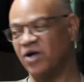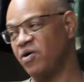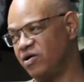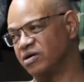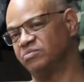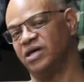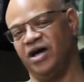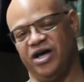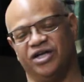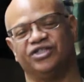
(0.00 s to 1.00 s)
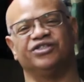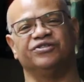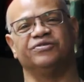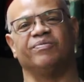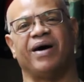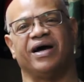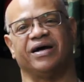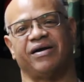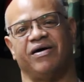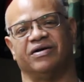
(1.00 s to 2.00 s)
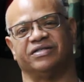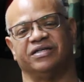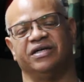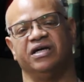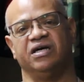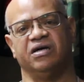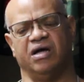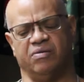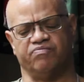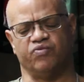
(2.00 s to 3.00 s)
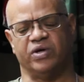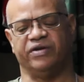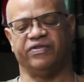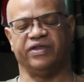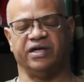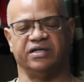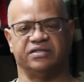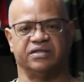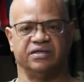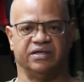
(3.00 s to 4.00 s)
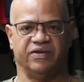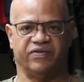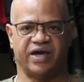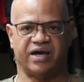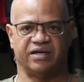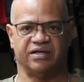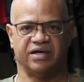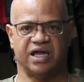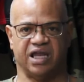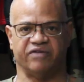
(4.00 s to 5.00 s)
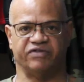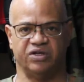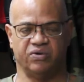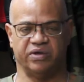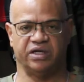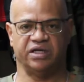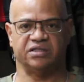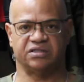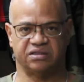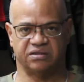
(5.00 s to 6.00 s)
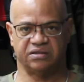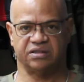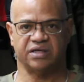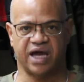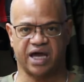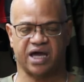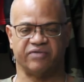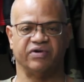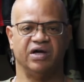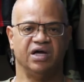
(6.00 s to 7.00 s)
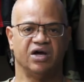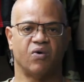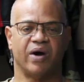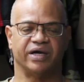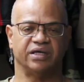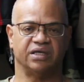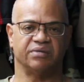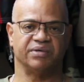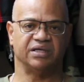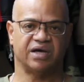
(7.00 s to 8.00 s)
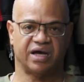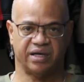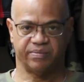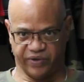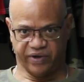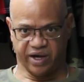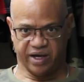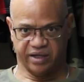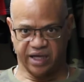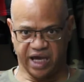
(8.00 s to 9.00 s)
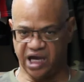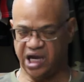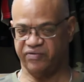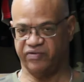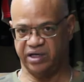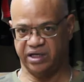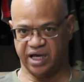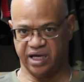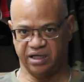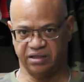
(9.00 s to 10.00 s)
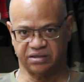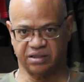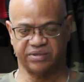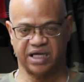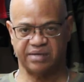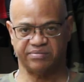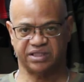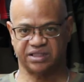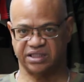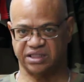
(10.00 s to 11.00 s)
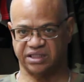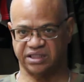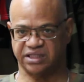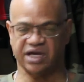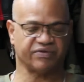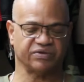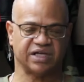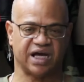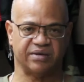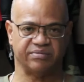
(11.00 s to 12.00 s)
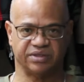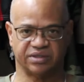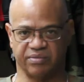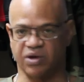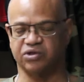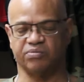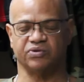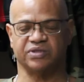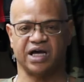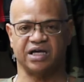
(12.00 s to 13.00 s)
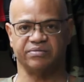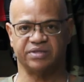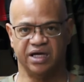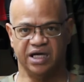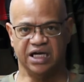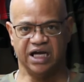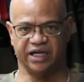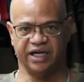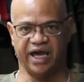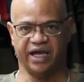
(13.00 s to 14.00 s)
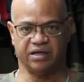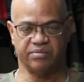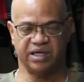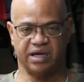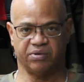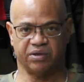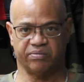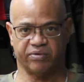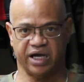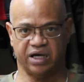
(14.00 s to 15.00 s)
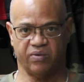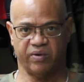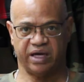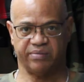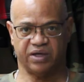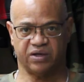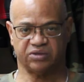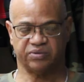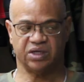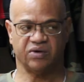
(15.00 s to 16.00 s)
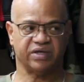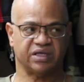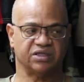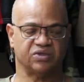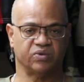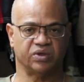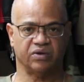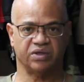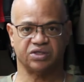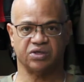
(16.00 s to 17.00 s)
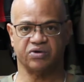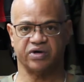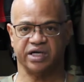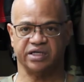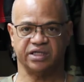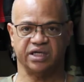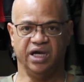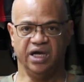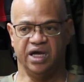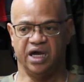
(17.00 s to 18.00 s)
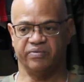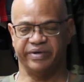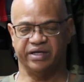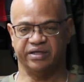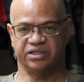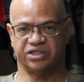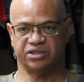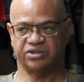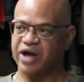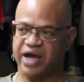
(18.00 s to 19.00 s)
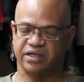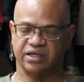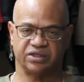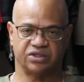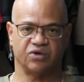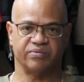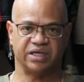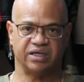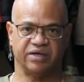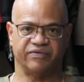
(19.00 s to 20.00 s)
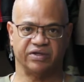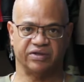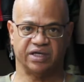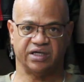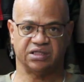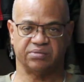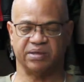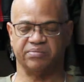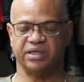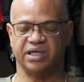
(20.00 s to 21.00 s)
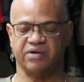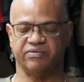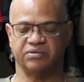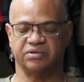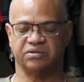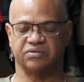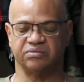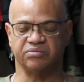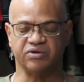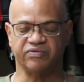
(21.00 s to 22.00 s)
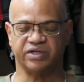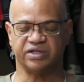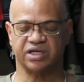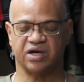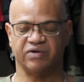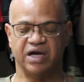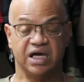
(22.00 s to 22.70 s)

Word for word: Welcome to my closet. One of the things that I love doing is to have quiet, intimate time with God every day, and sometimes several times, multiple times a day to be able to break away because we know that this world is so crazy and we get distracted in so many different things but being able to remove yourself